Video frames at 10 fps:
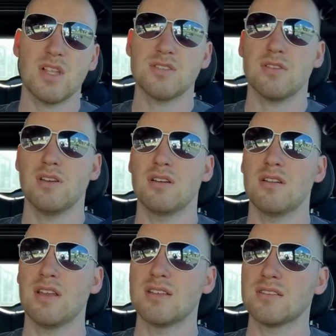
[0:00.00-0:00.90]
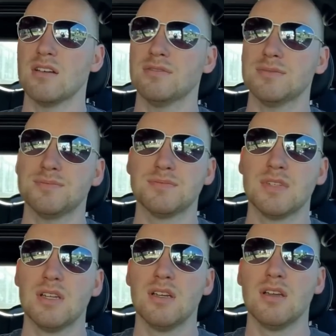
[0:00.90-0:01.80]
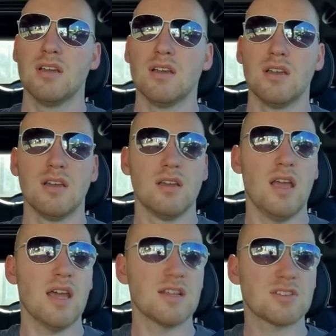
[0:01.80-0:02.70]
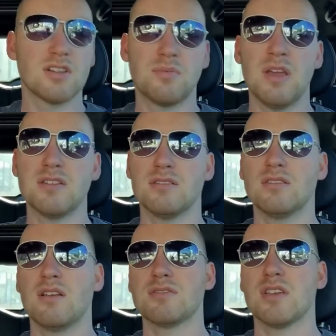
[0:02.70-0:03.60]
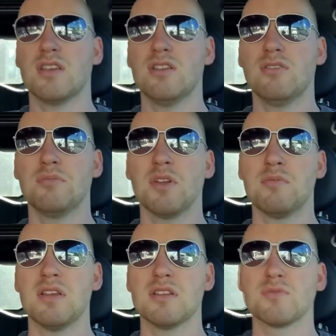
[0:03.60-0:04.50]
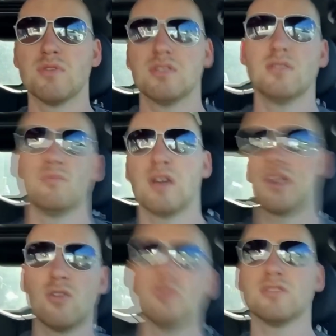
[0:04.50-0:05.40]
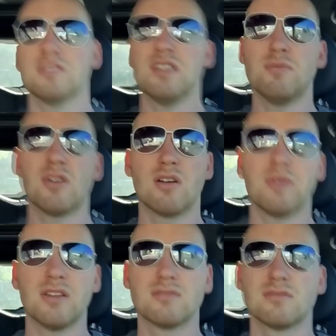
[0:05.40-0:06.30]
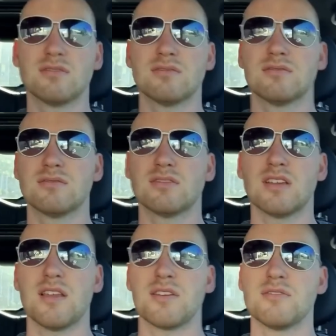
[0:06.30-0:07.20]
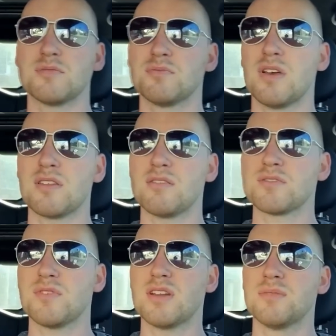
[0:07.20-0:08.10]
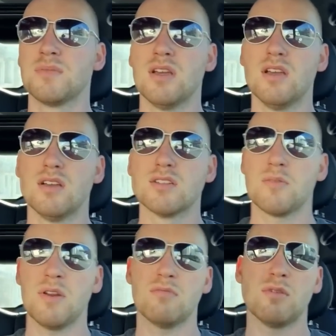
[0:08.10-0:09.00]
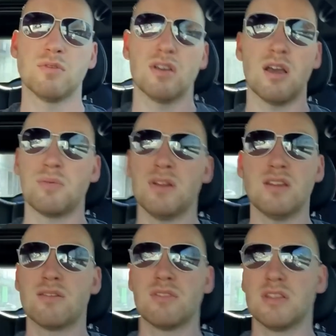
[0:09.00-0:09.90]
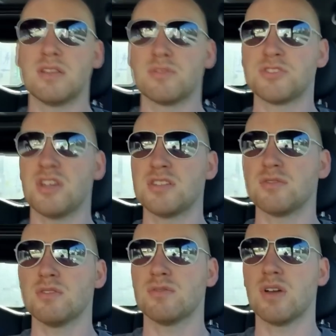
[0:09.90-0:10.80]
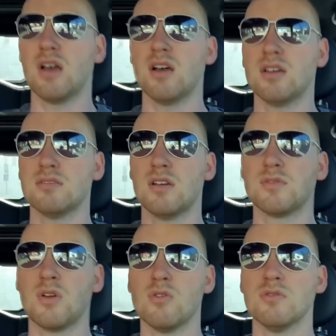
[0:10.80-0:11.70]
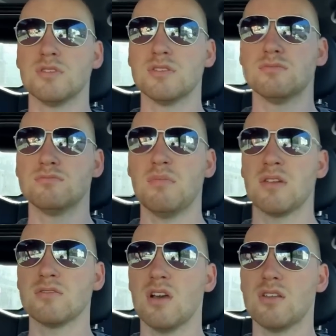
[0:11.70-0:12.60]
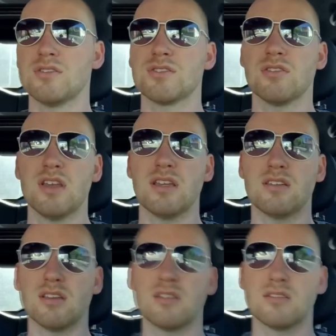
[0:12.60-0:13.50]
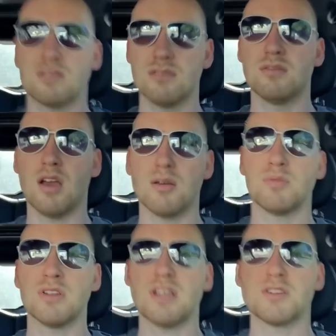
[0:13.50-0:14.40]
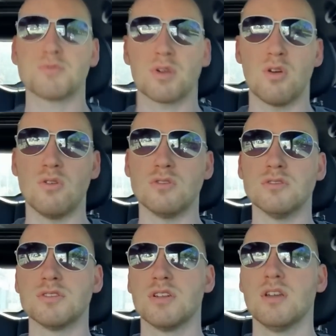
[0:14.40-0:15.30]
So I got all that stuff. And I started to paint it. I was like, you know what? I'm gonna make this one my Golden Demon army. I thought it was funny. So I painted on my blood. I painted everything different shades of gold and metal colors. So like the Bloodletters were gold.